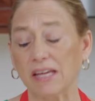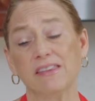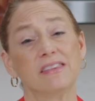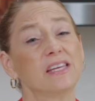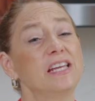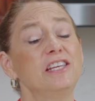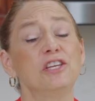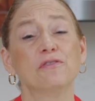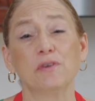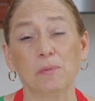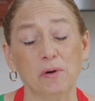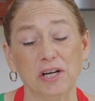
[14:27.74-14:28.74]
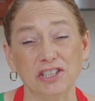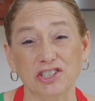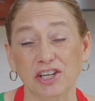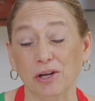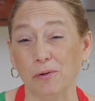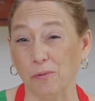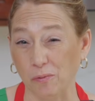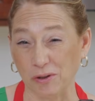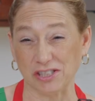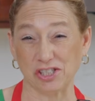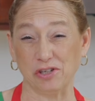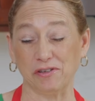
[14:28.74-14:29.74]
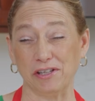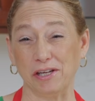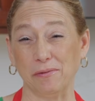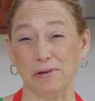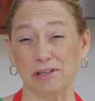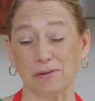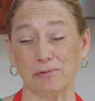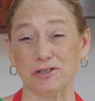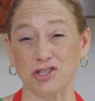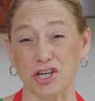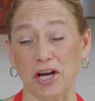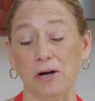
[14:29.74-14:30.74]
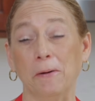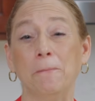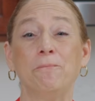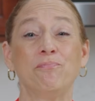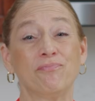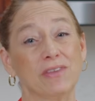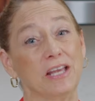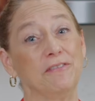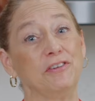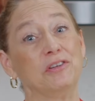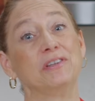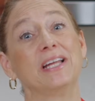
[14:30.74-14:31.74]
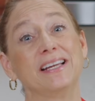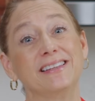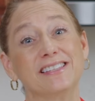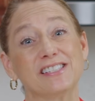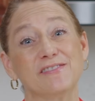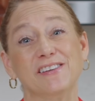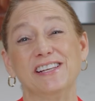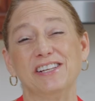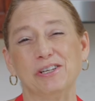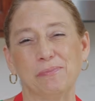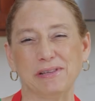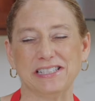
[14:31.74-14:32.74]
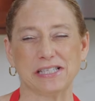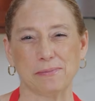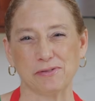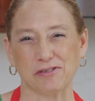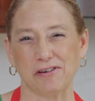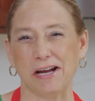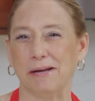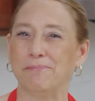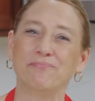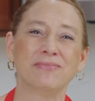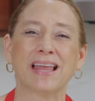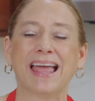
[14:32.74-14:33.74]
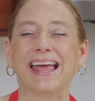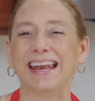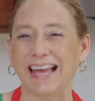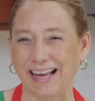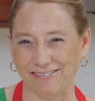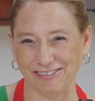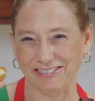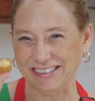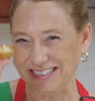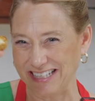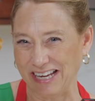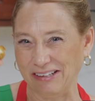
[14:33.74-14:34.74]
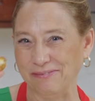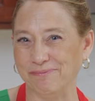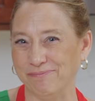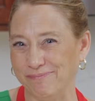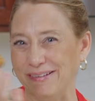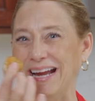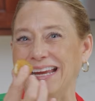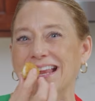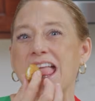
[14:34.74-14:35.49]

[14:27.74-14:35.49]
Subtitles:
Thank you for watching What's Cooking with Rochelle. If you like this video, please subscribe and have a great day. Bye.